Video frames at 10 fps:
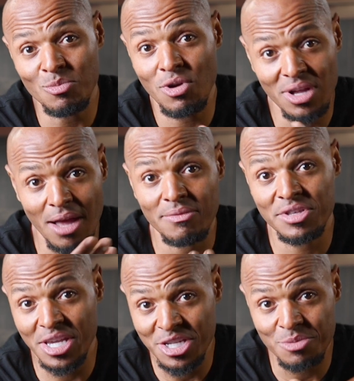more
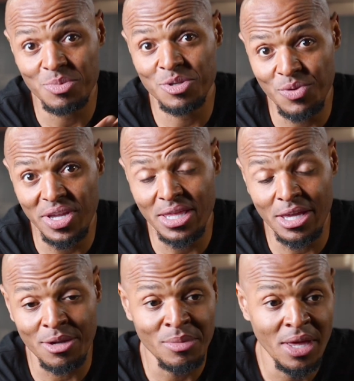conversations between
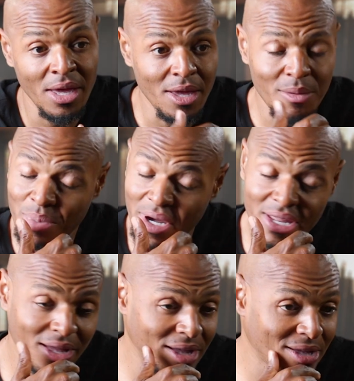them. But
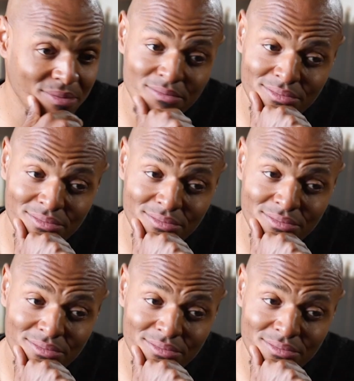uh,